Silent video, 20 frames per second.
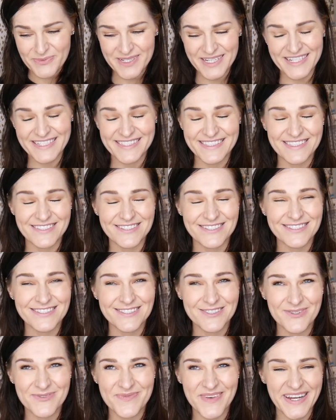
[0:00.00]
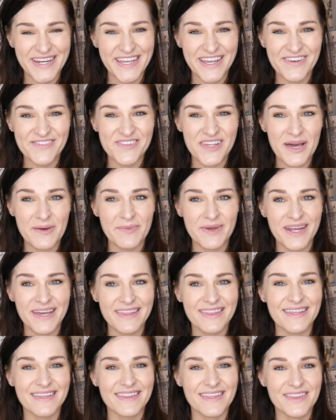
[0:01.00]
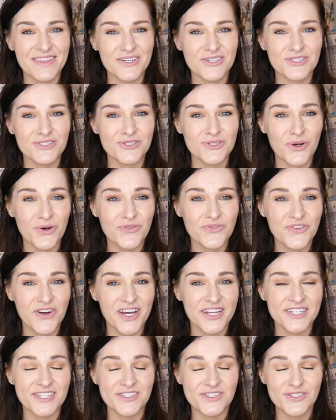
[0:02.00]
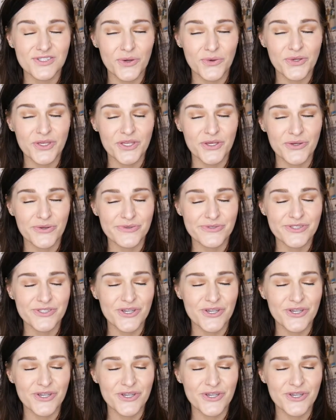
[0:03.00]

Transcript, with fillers: because there's so many of them and I think that they're so fun and so cute.